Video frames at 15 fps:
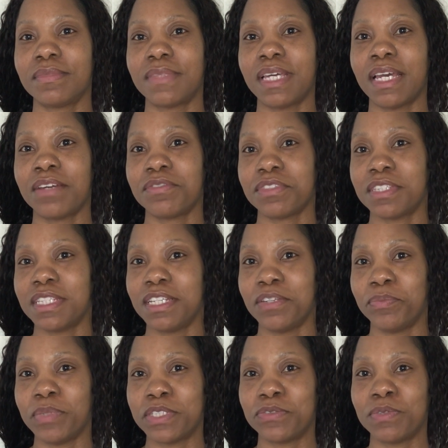everything in
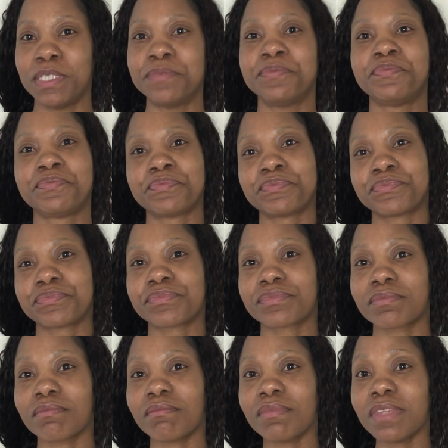between.
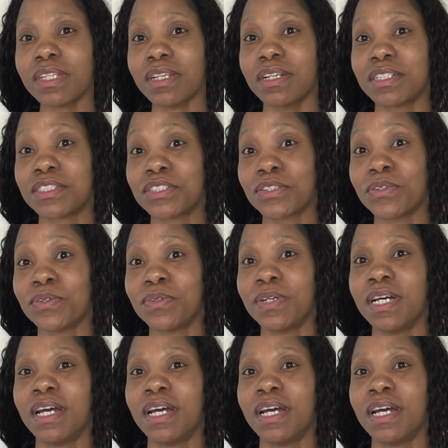So